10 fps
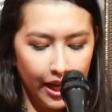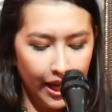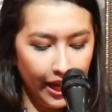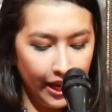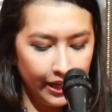
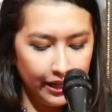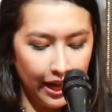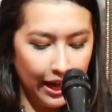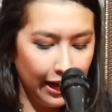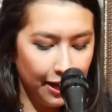And
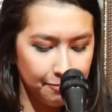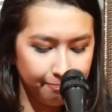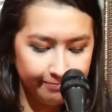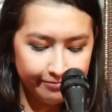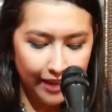
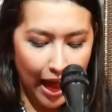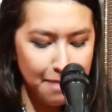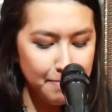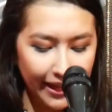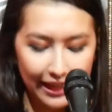I
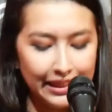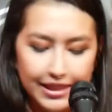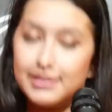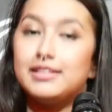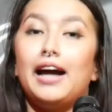made a
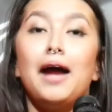list,